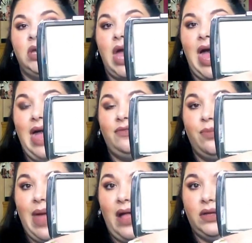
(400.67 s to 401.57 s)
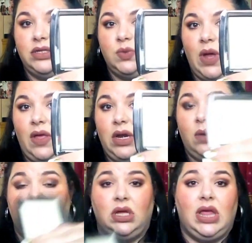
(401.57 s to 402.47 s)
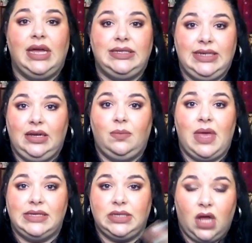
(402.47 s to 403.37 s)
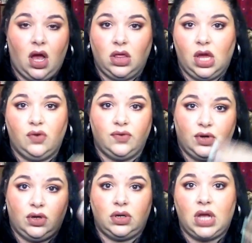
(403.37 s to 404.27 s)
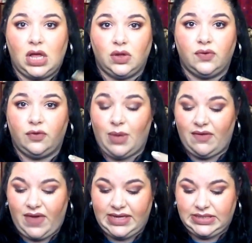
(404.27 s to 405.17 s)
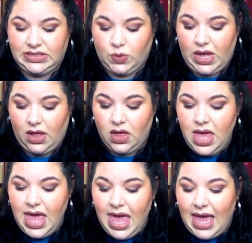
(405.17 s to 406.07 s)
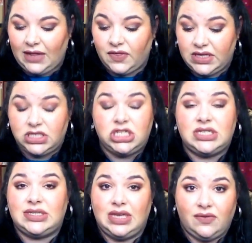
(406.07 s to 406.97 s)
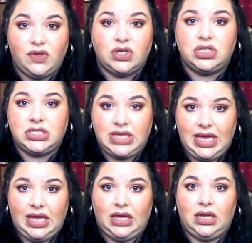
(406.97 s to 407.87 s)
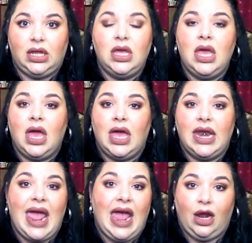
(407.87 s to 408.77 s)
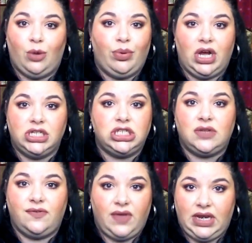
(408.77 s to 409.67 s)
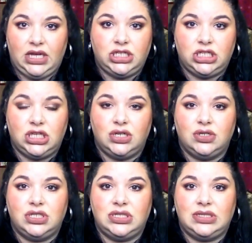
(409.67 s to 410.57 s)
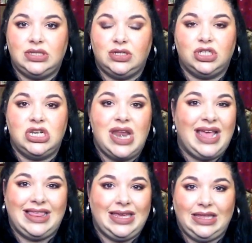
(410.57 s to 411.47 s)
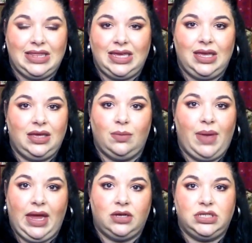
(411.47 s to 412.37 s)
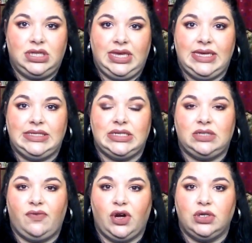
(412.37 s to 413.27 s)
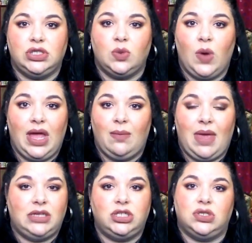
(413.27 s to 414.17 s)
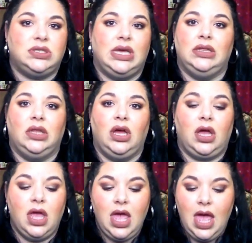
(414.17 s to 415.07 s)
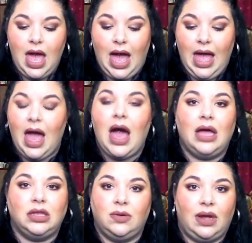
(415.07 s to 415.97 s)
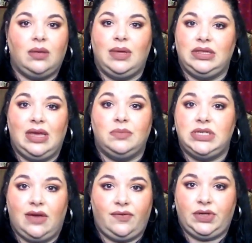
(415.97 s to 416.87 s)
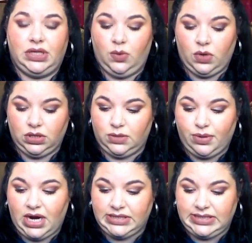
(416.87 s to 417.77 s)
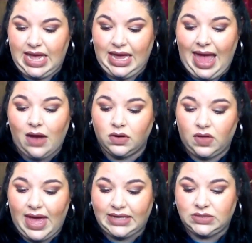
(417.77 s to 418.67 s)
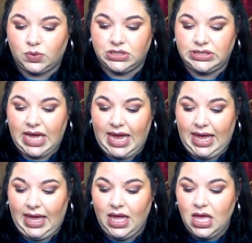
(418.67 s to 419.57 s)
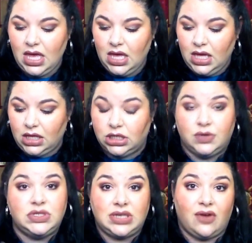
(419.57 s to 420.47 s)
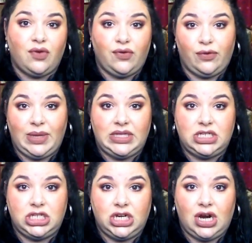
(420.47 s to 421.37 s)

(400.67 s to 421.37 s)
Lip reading: I have the palette as well, and I really like Dim as an all-over color for my face as well. And these just give your skin an airbrushed finish. There's nothing that can compare to these as far as the way it makes your skin look. I highly recommend them. Definitely worth the price tag. Hourglass was a new discovery for me this year.